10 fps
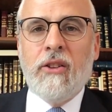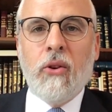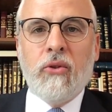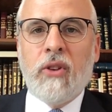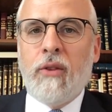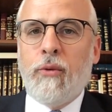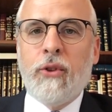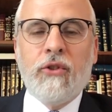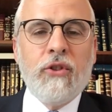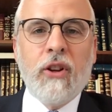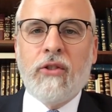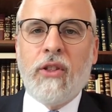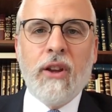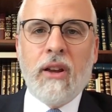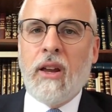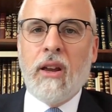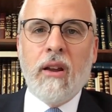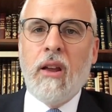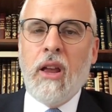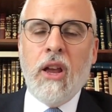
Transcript: Yosef was just thinking